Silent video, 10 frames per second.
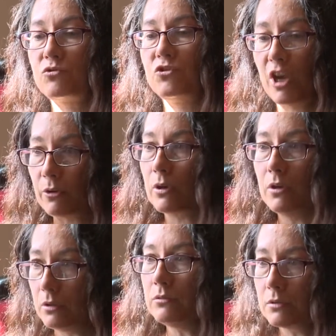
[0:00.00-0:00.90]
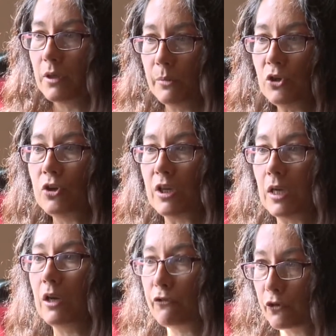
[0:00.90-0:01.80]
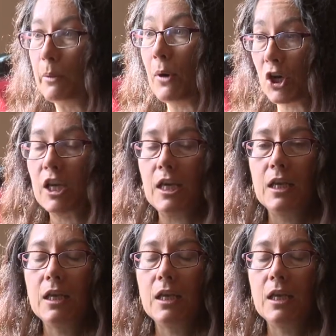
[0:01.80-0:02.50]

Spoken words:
general community, free market.